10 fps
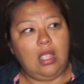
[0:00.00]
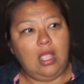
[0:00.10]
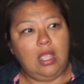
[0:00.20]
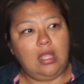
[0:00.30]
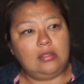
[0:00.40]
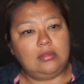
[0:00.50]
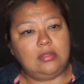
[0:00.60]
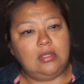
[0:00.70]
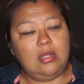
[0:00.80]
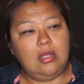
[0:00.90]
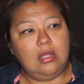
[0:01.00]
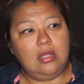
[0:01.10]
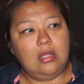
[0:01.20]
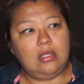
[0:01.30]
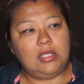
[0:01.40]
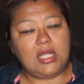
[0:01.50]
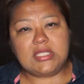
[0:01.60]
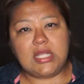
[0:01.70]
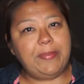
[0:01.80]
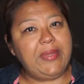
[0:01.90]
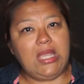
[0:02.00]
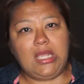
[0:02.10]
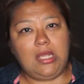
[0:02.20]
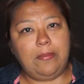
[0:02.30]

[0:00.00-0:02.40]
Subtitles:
and that's a big